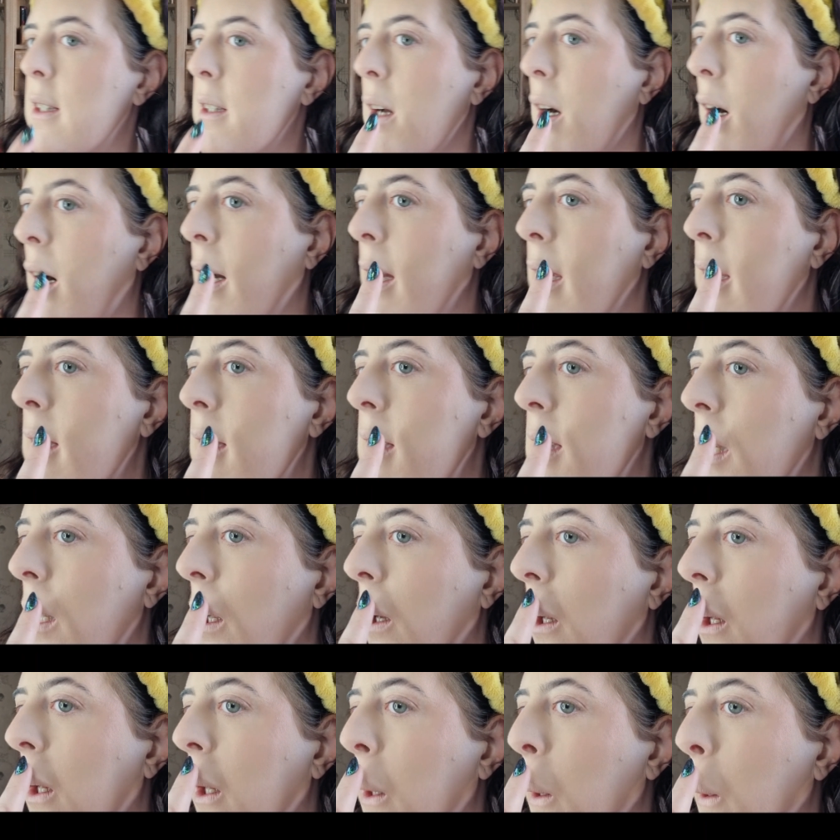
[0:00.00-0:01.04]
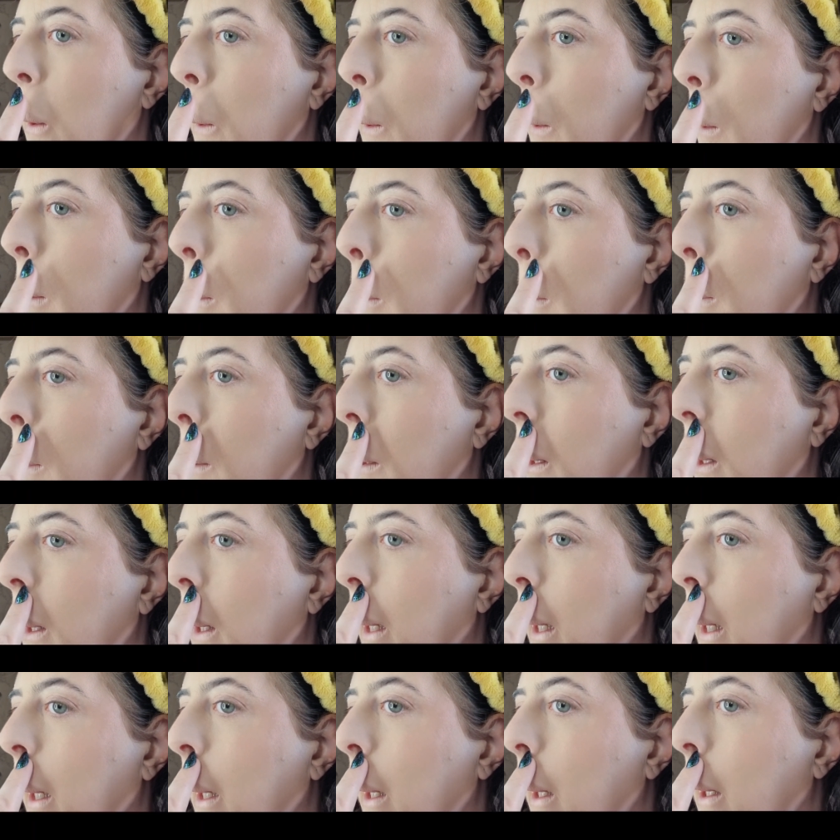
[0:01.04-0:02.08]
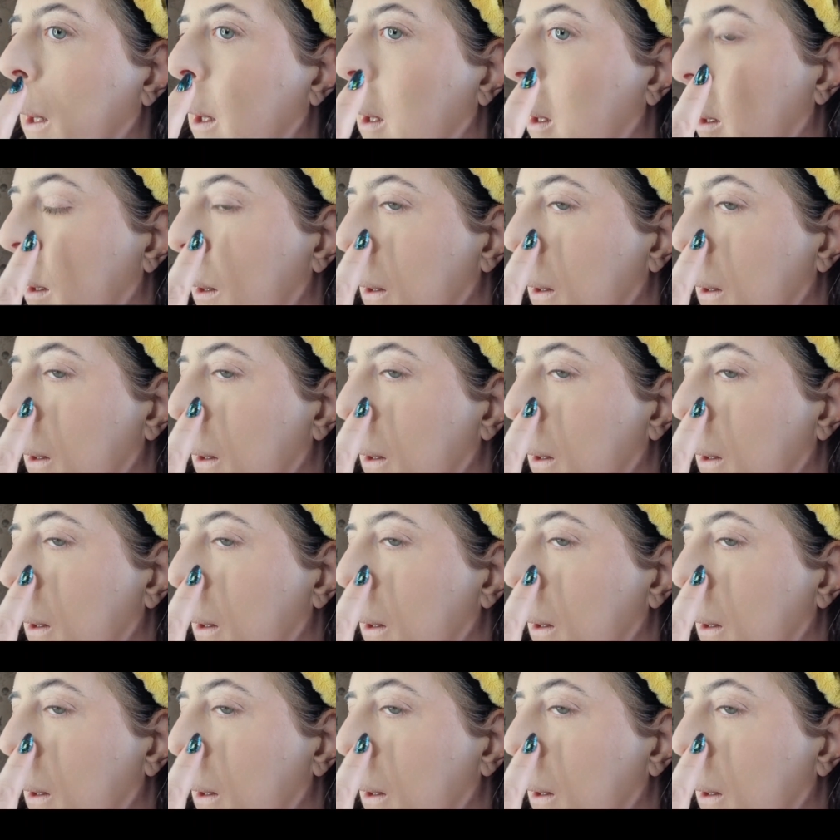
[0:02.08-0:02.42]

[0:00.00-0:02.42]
starting to like cling